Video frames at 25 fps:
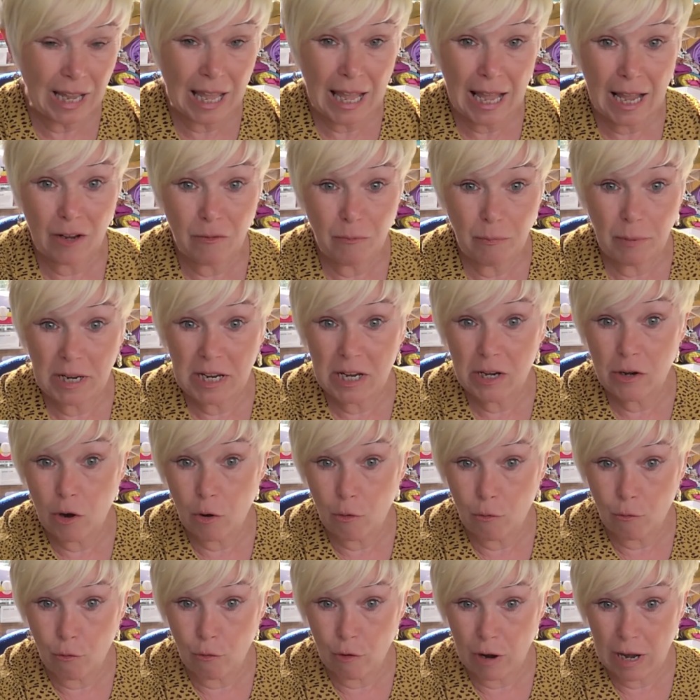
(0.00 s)
I've been
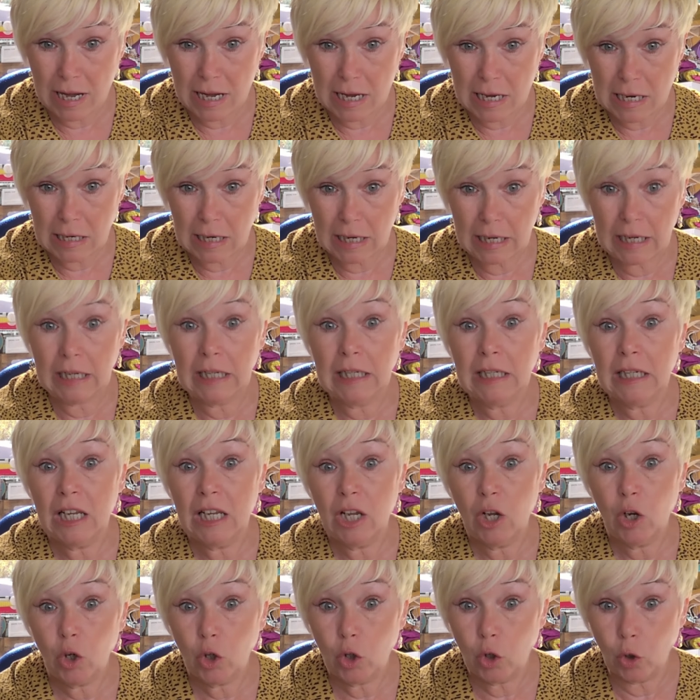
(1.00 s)
really
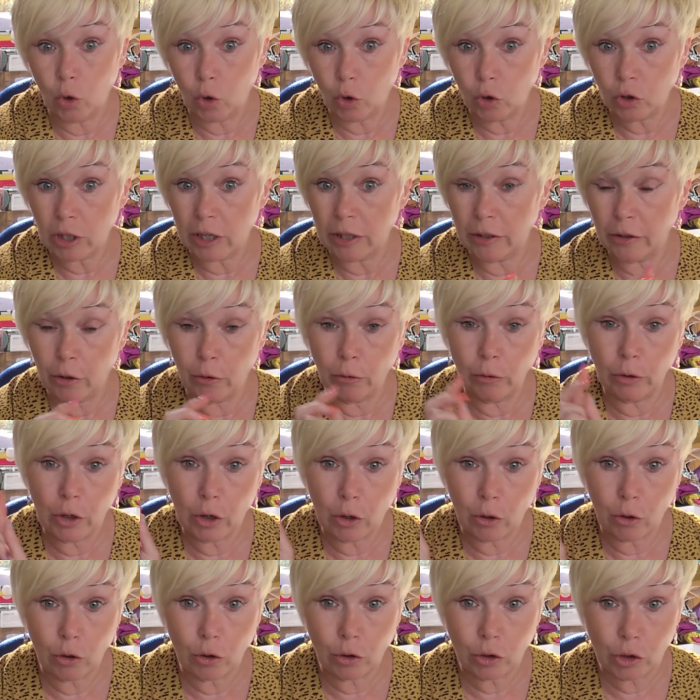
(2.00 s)
good and only
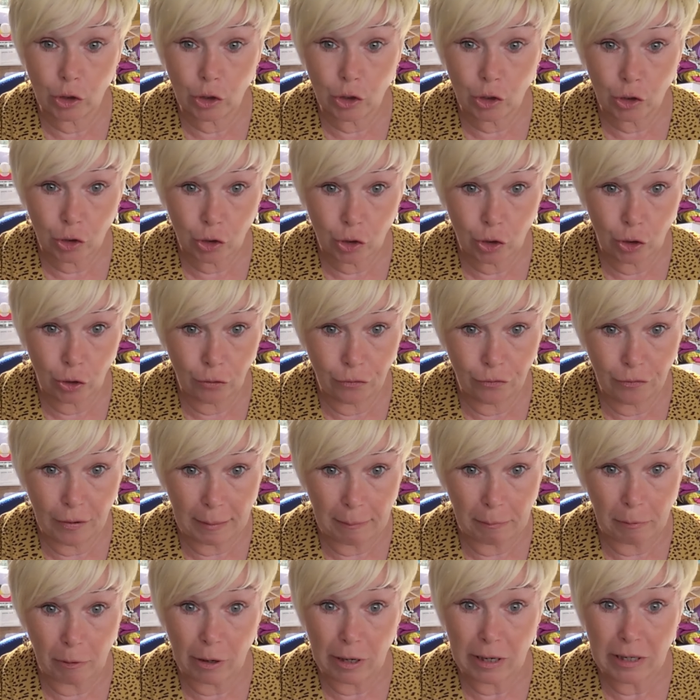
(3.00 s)
ordered two
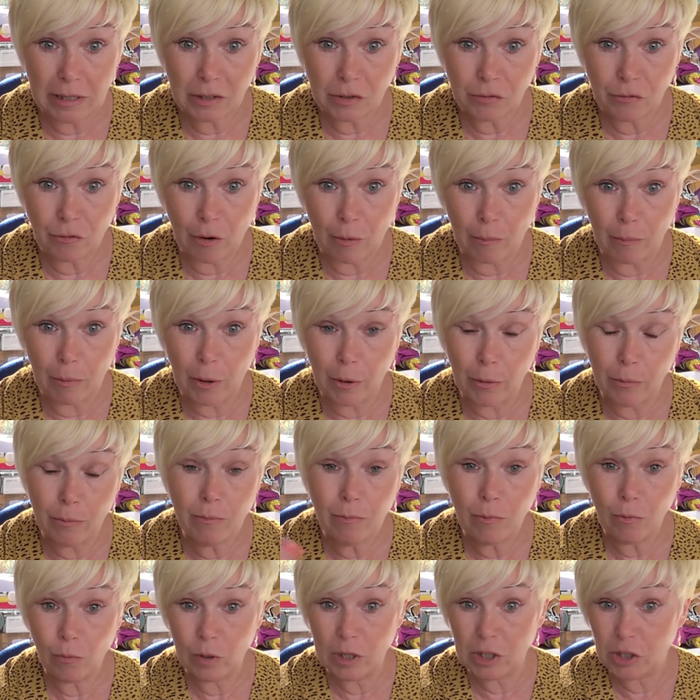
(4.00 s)
fabrics from them,
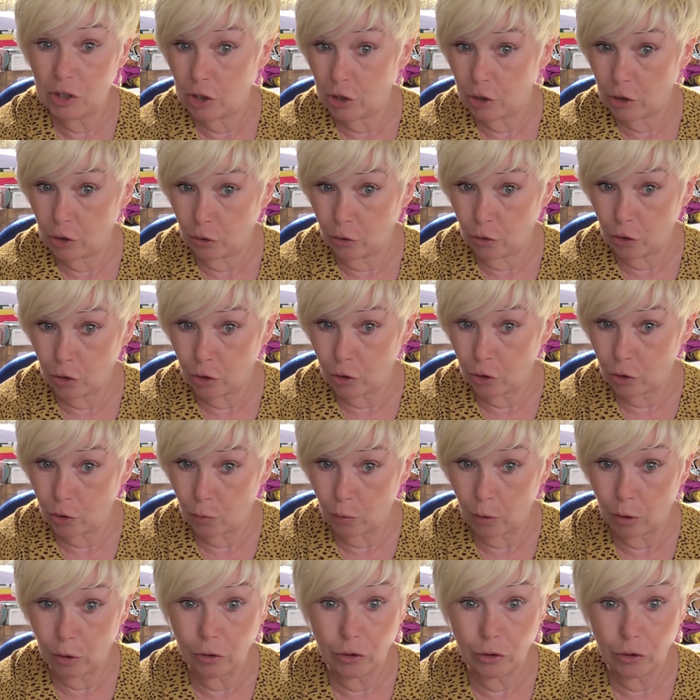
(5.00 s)
which is unusual.